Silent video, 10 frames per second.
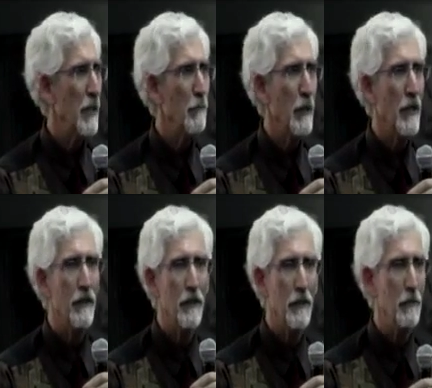yet, but I
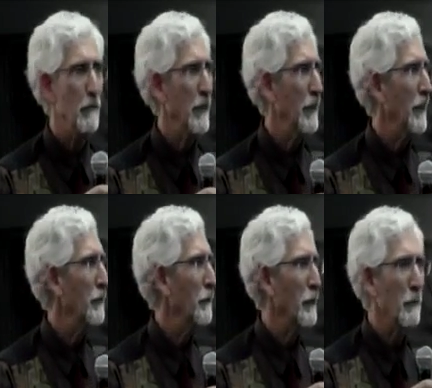think you might
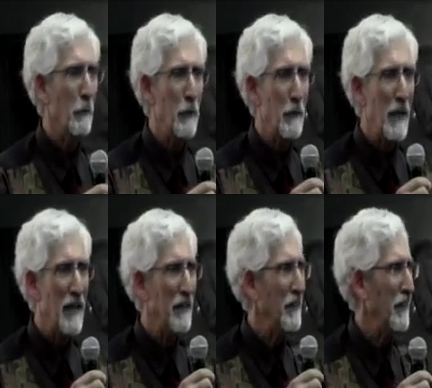guess what it will be
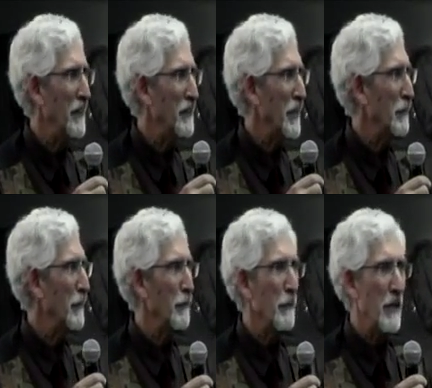about, and that he's
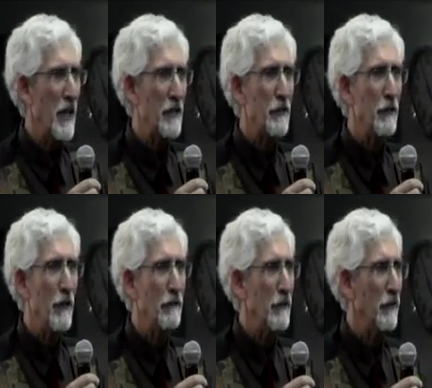coming from the national
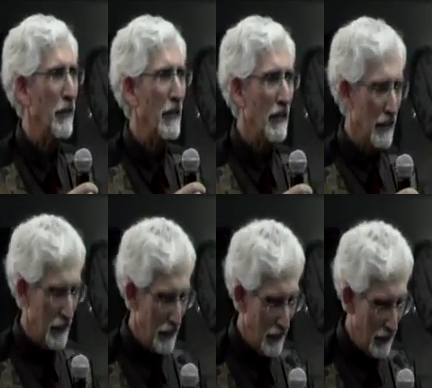office
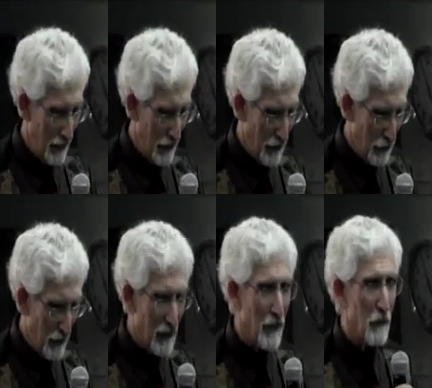and
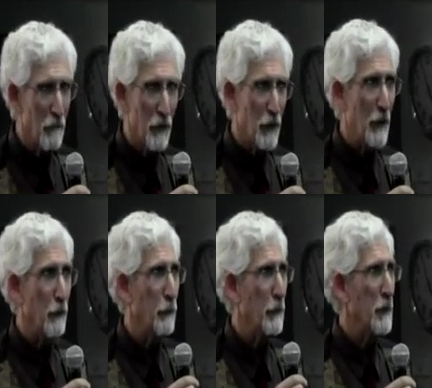speaking, no doubt
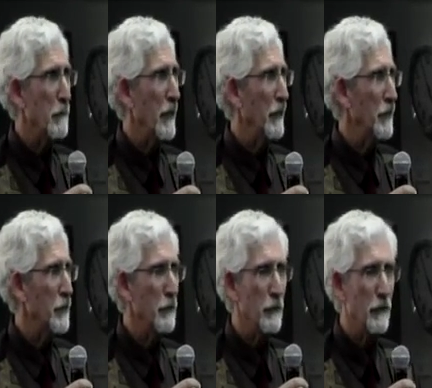will speak about
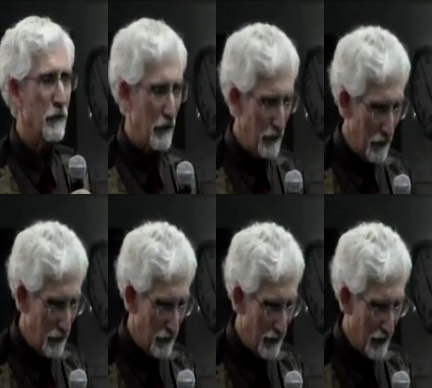issues in
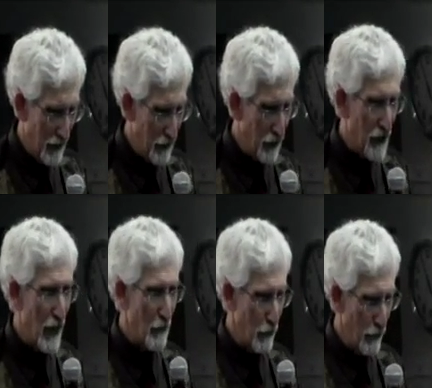the nation's
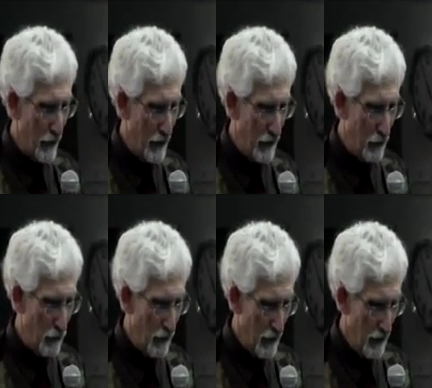capital and
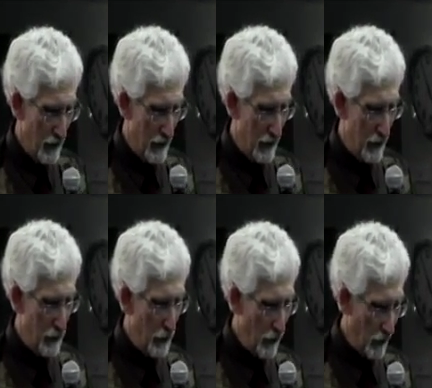
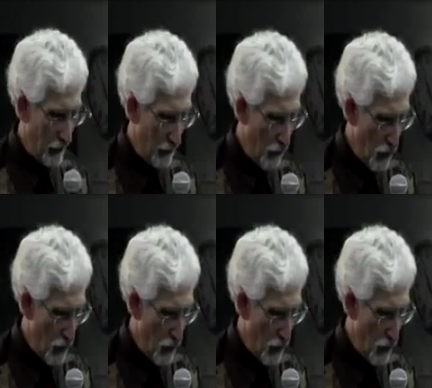New York.